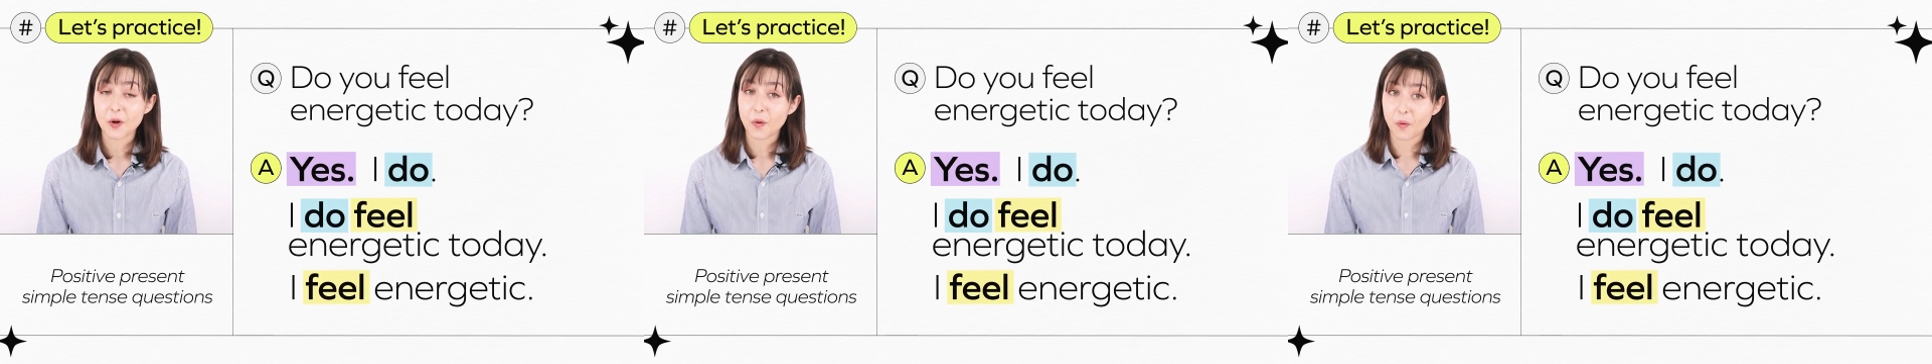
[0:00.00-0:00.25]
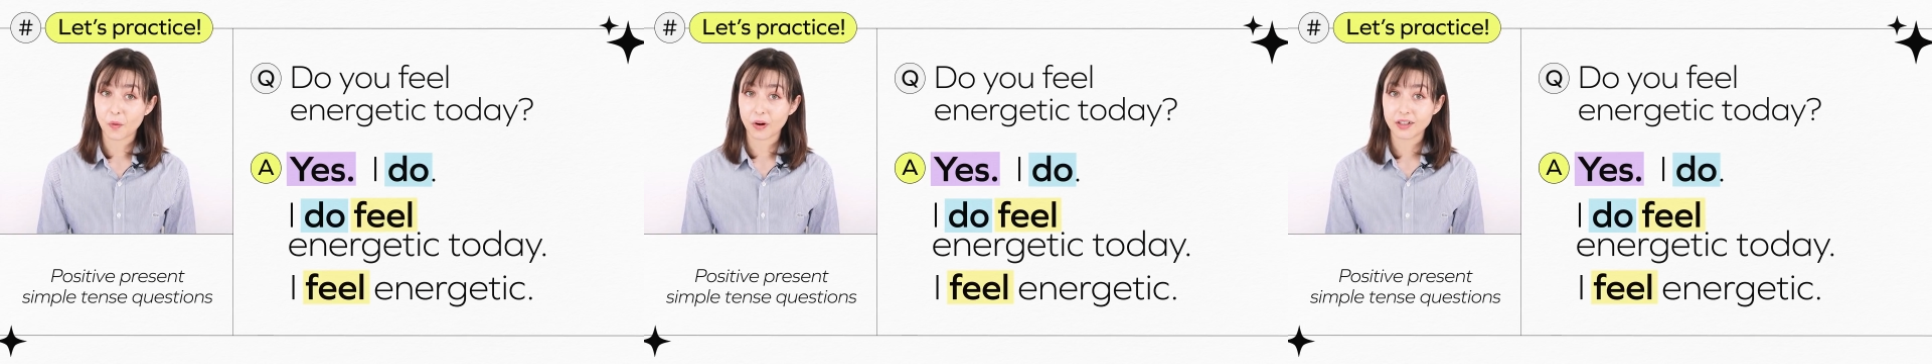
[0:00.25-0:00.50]

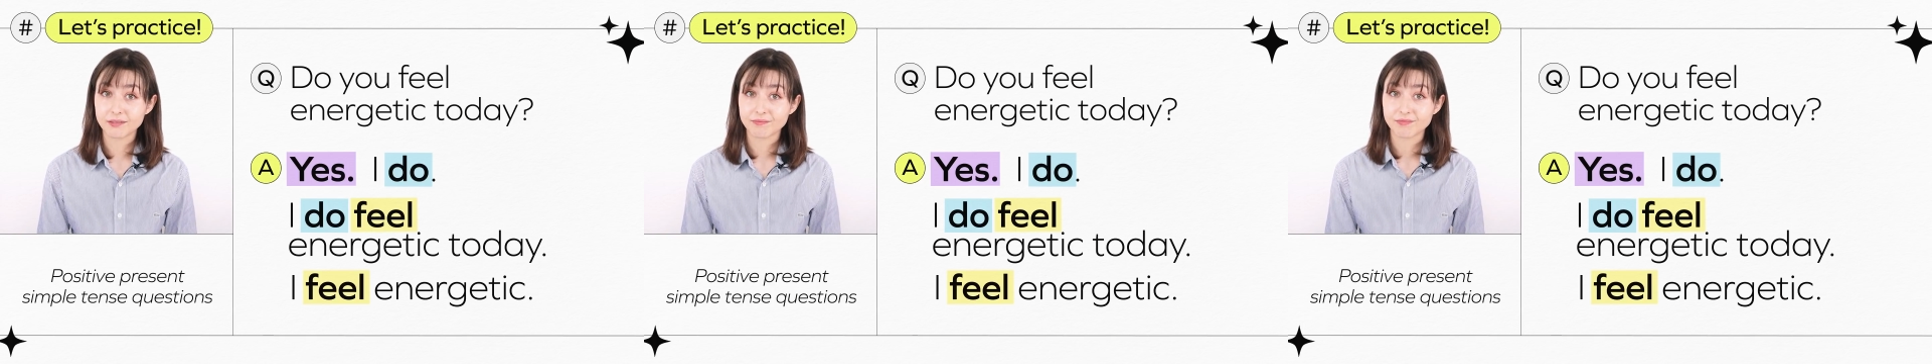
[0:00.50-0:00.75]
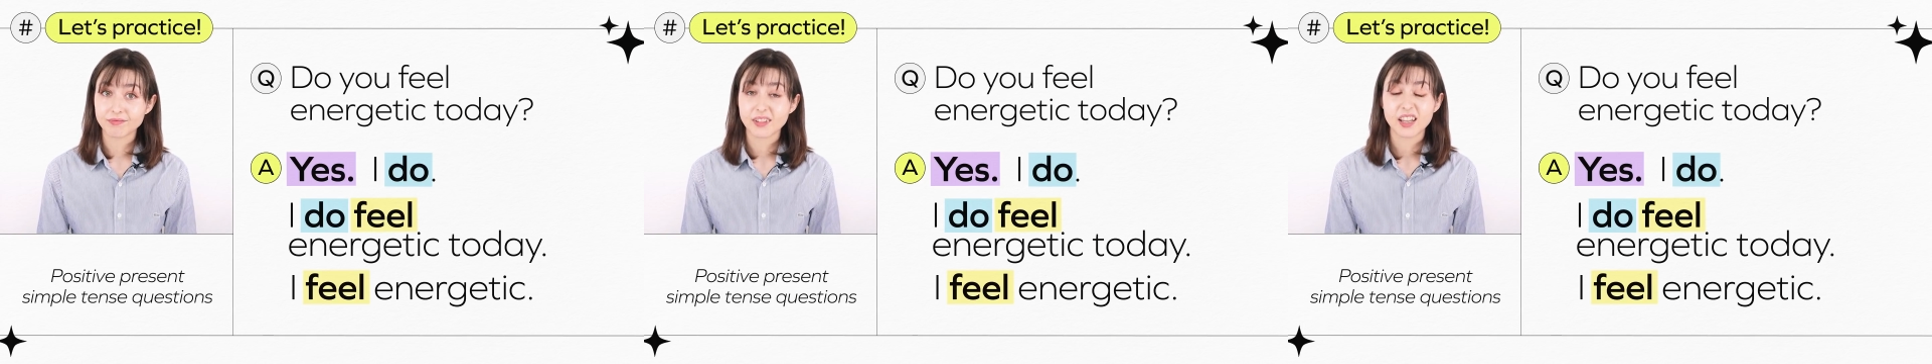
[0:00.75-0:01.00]
Or,
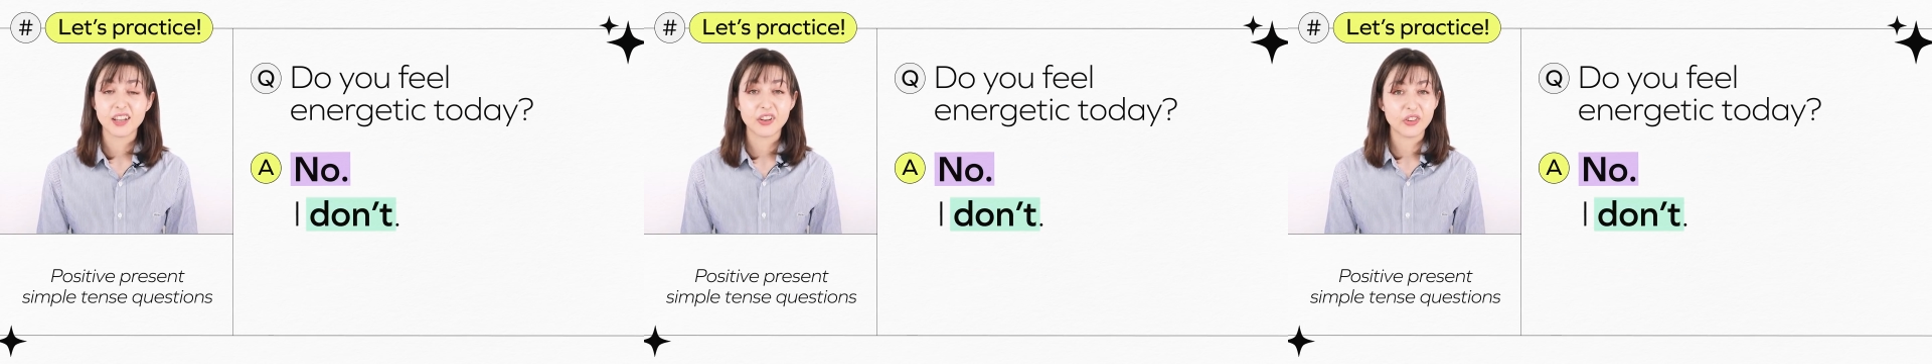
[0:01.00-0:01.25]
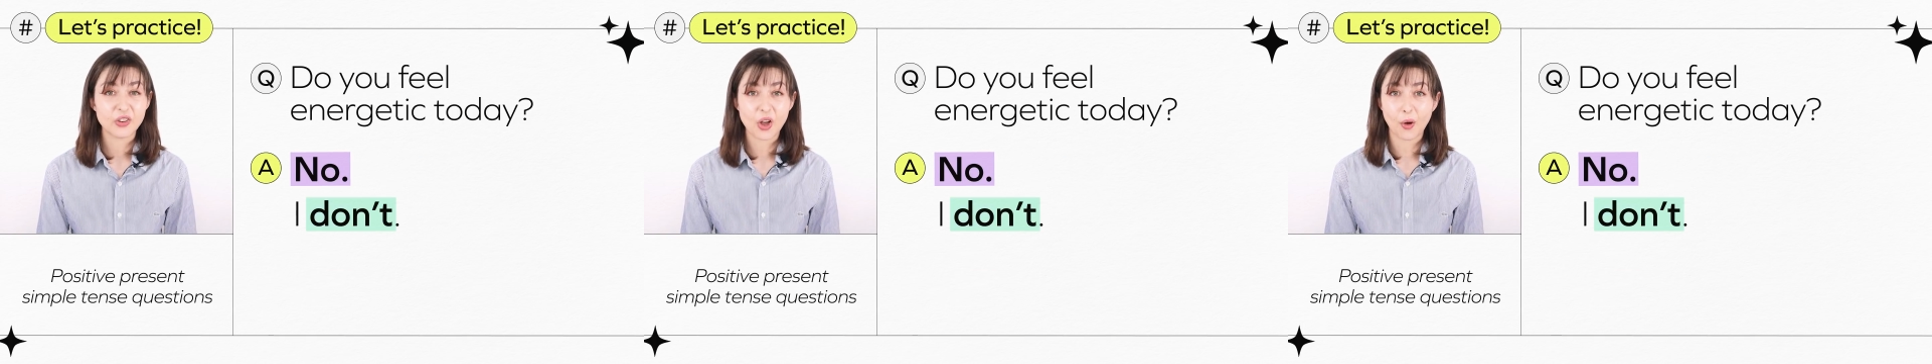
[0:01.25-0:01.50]

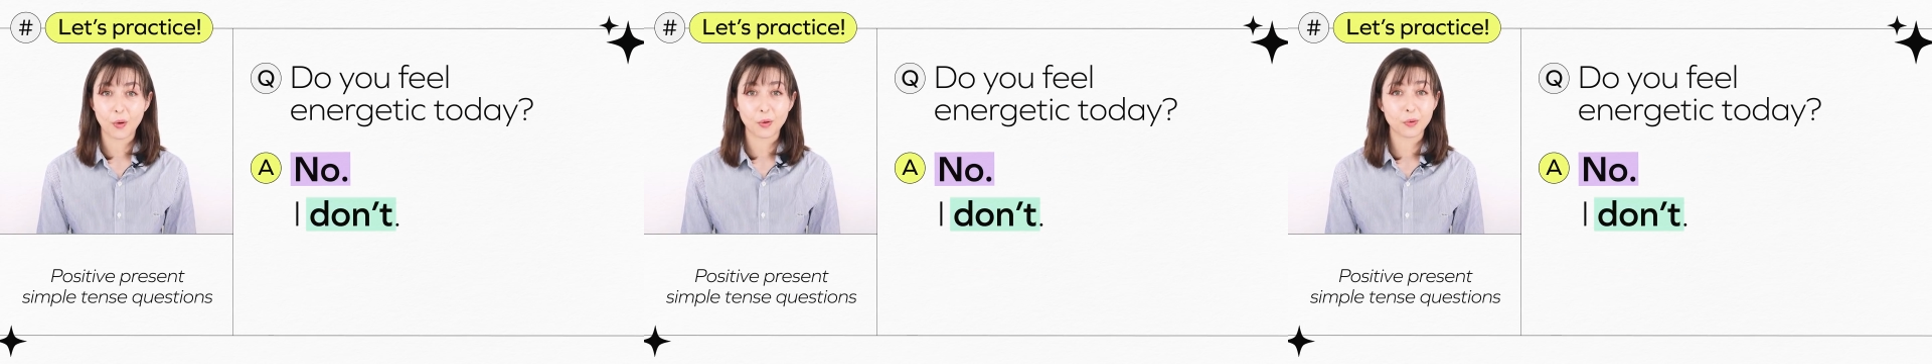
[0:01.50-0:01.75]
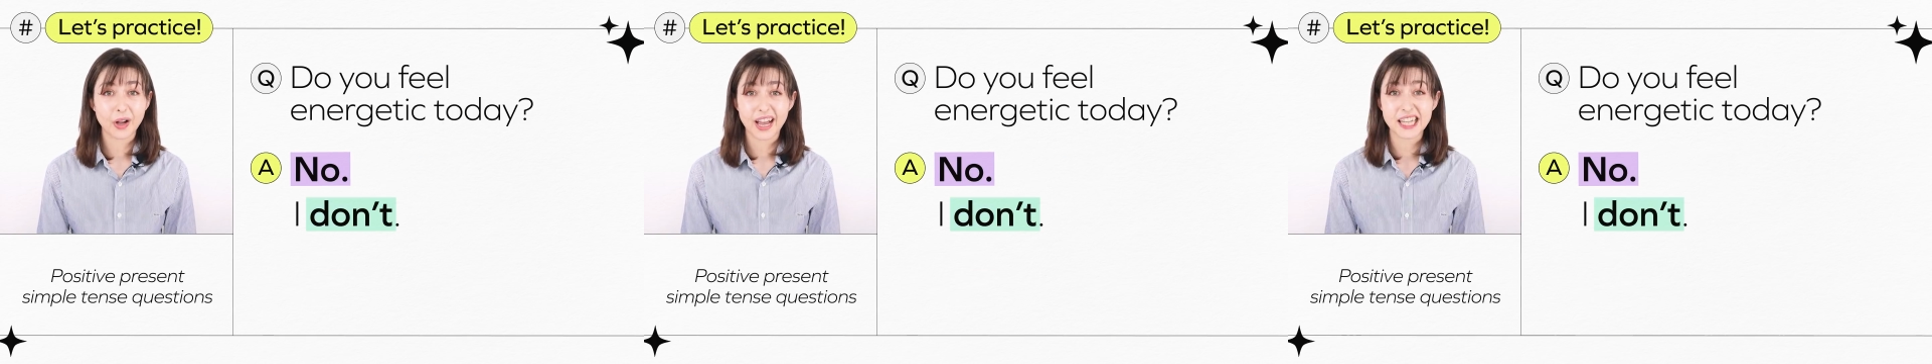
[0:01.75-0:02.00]

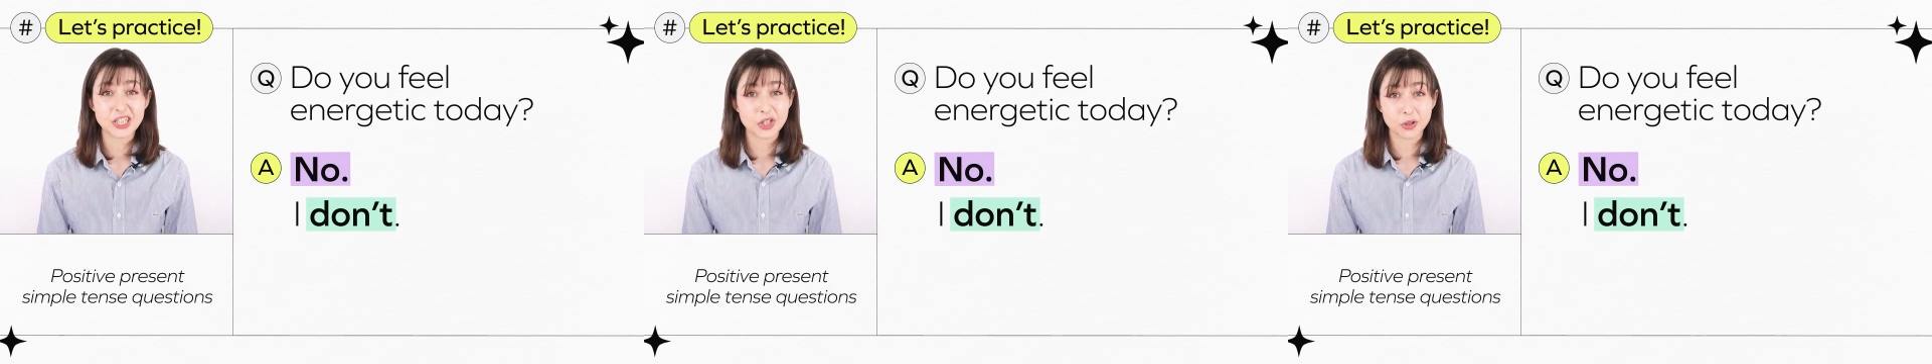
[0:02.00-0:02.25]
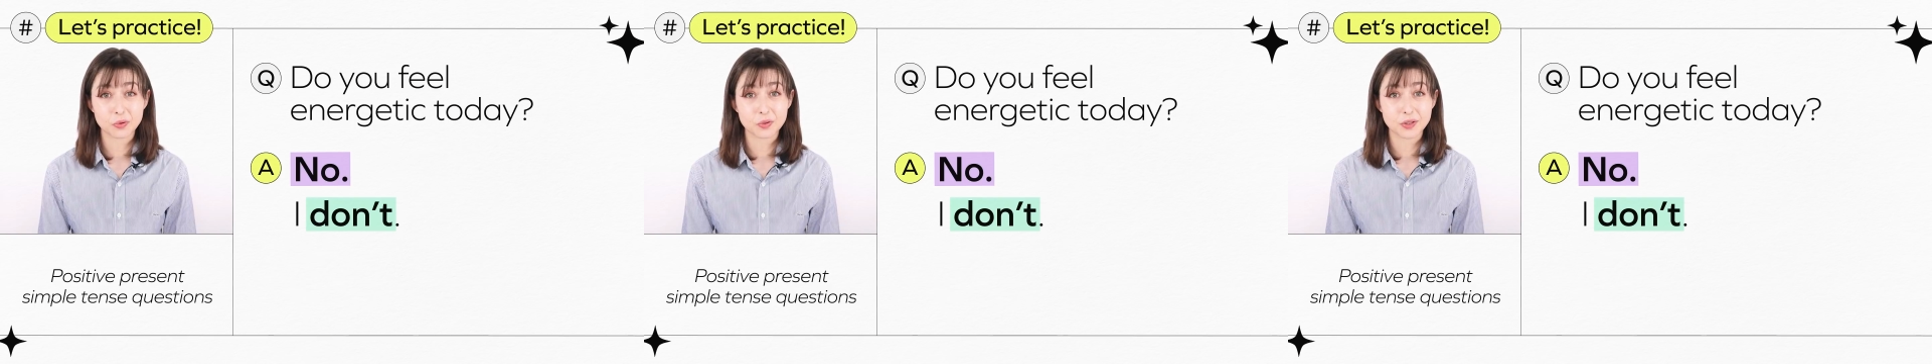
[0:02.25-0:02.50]
no, I
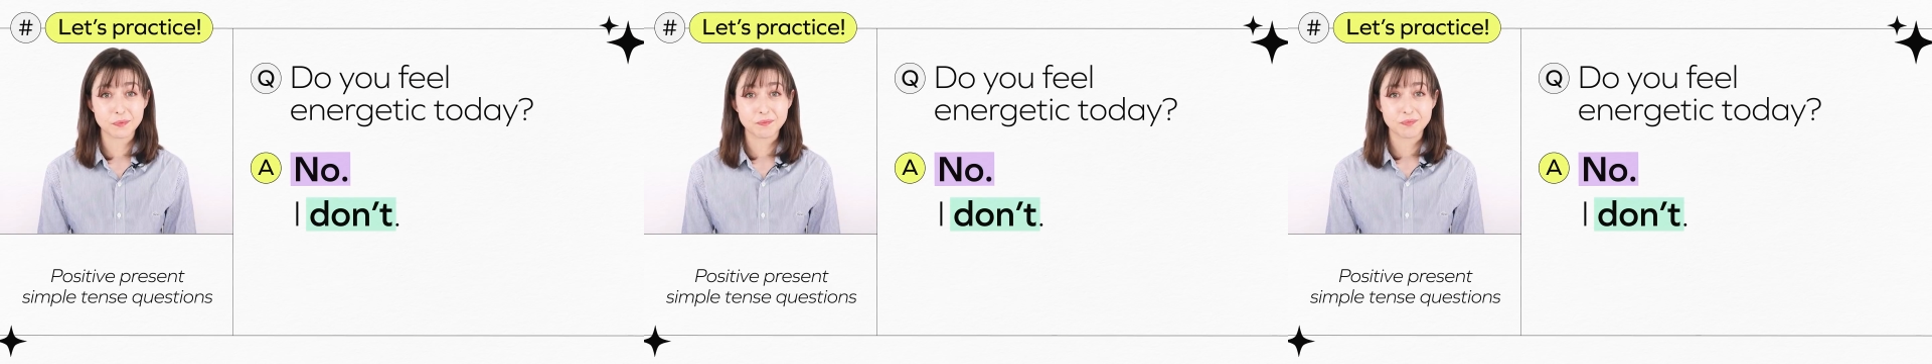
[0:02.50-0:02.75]
don't.